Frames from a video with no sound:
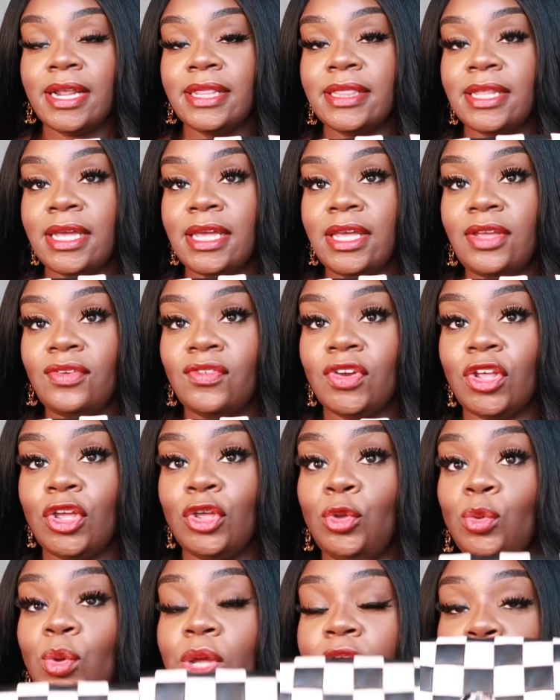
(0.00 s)
in the
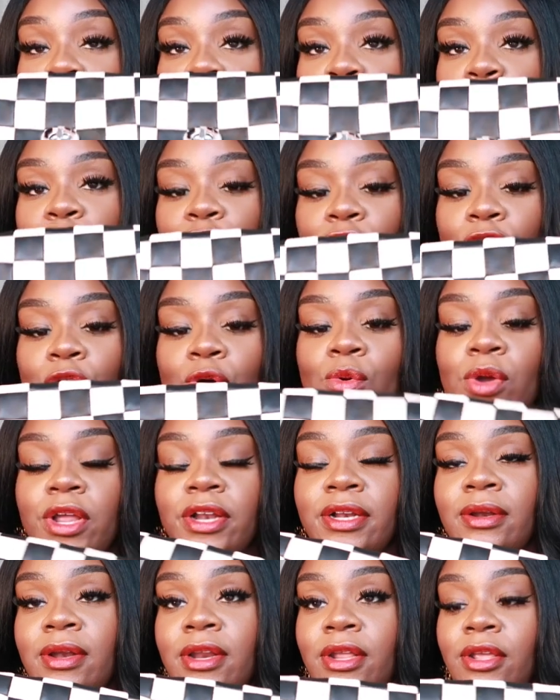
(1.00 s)
evening you can do so
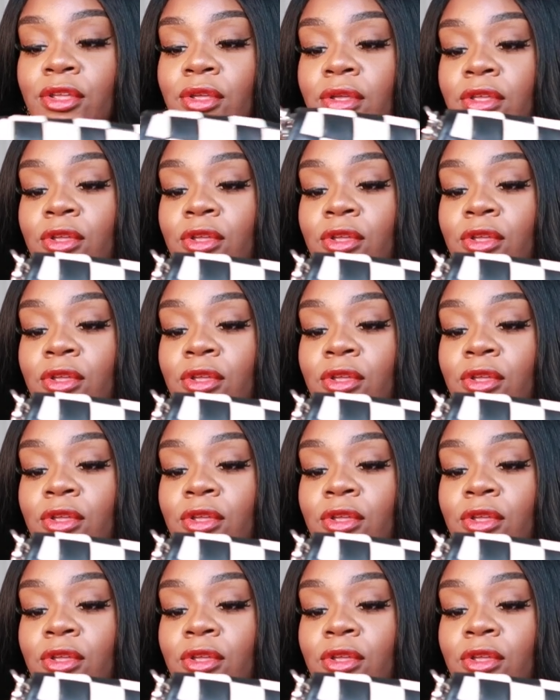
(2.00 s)
and